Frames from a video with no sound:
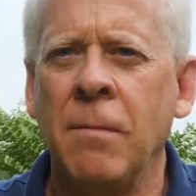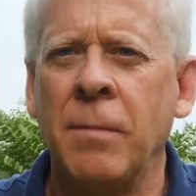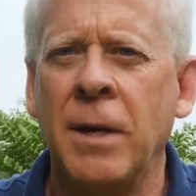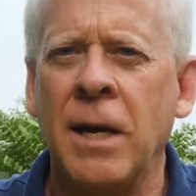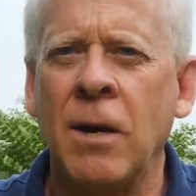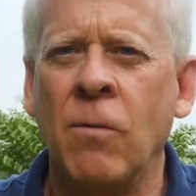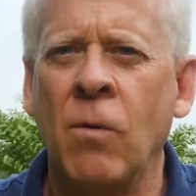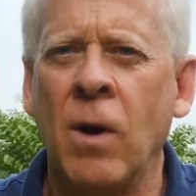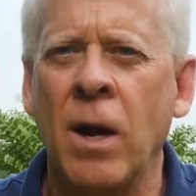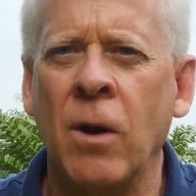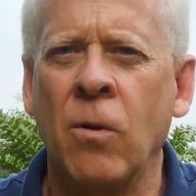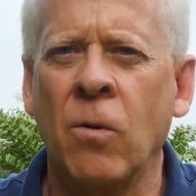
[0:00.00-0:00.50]
But
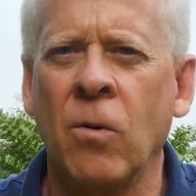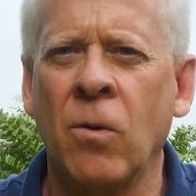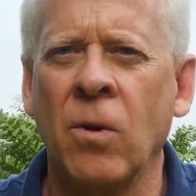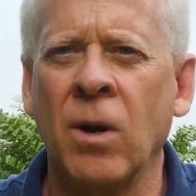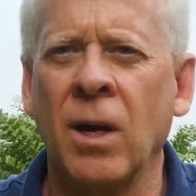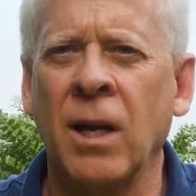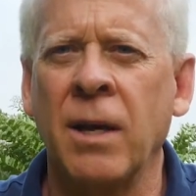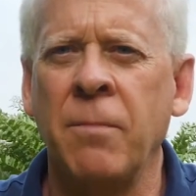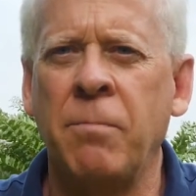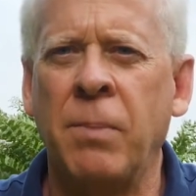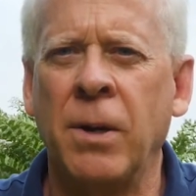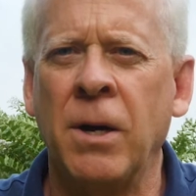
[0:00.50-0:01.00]
anyway,
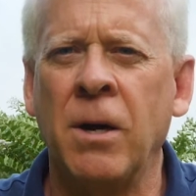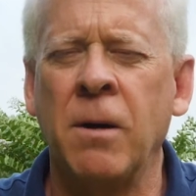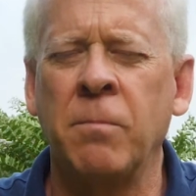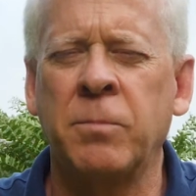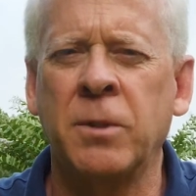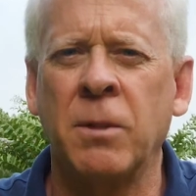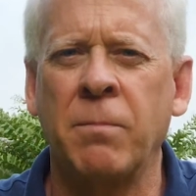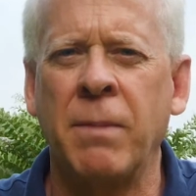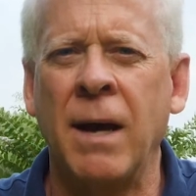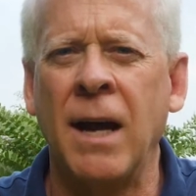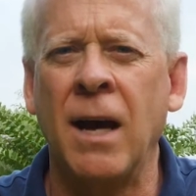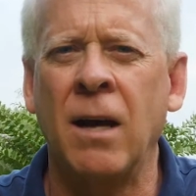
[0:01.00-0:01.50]
really
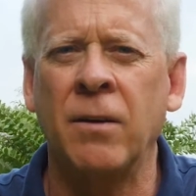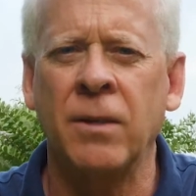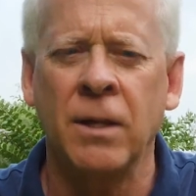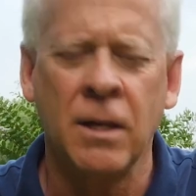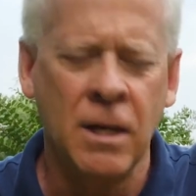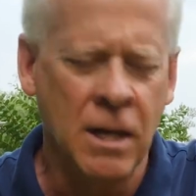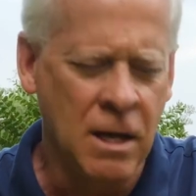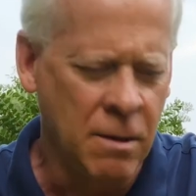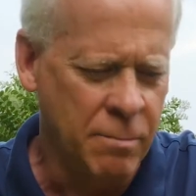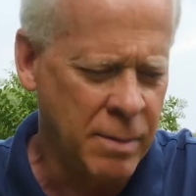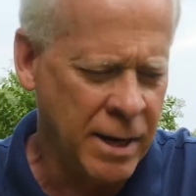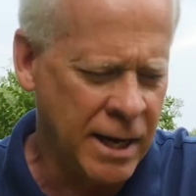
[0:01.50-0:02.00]
pumped about
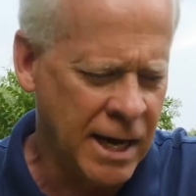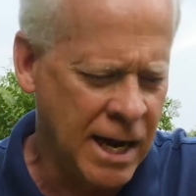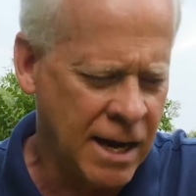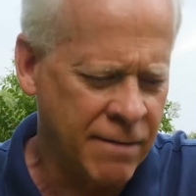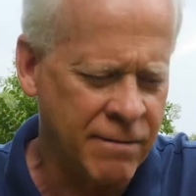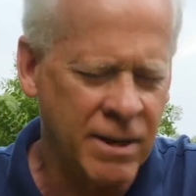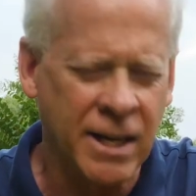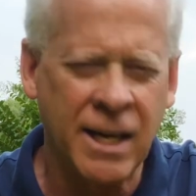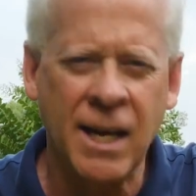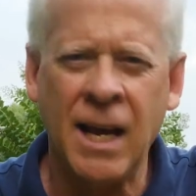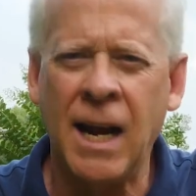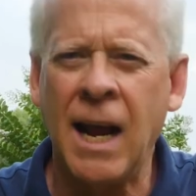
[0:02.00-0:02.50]
being
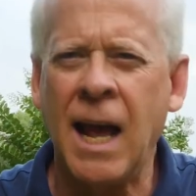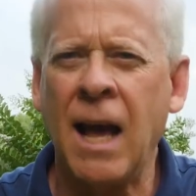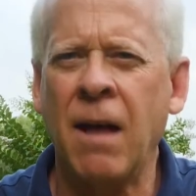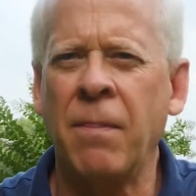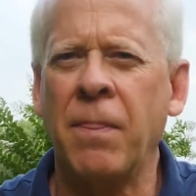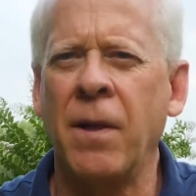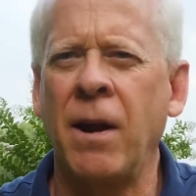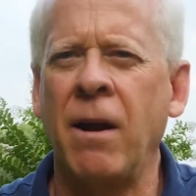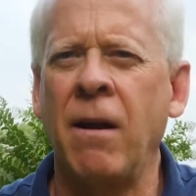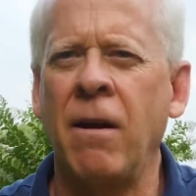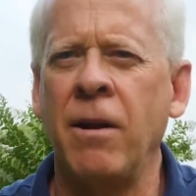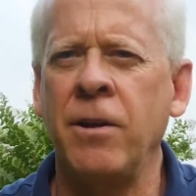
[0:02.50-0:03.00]
able to get
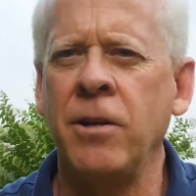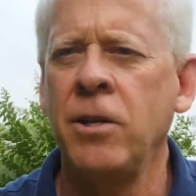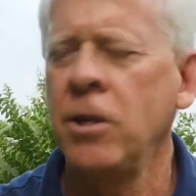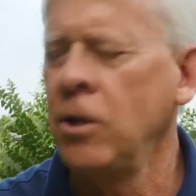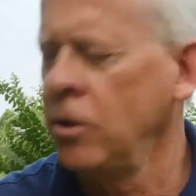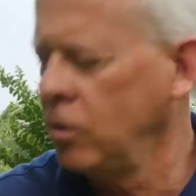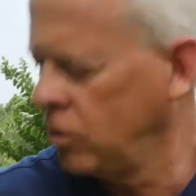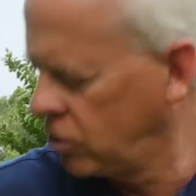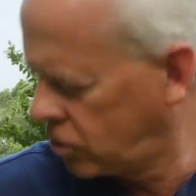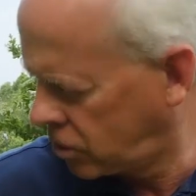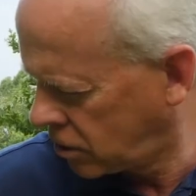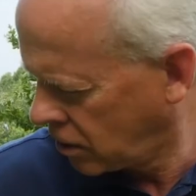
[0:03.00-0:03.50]
out there and
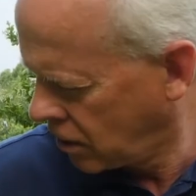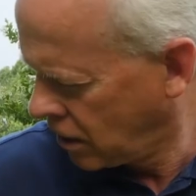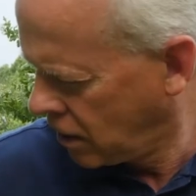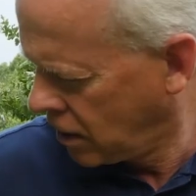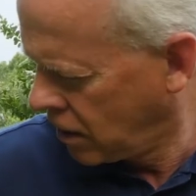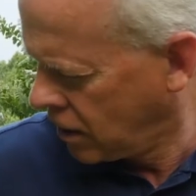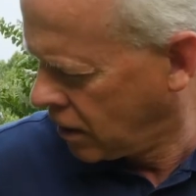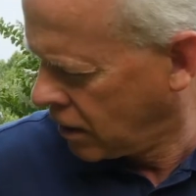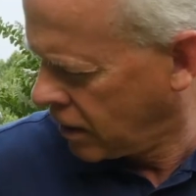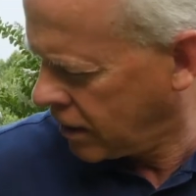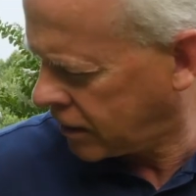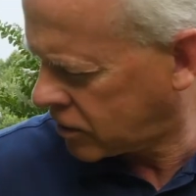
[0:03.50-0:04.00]
use
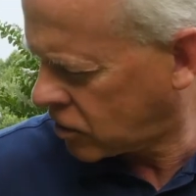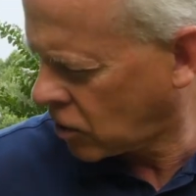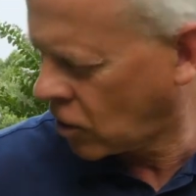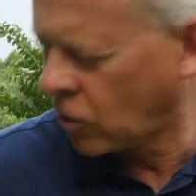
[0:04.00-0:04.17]
this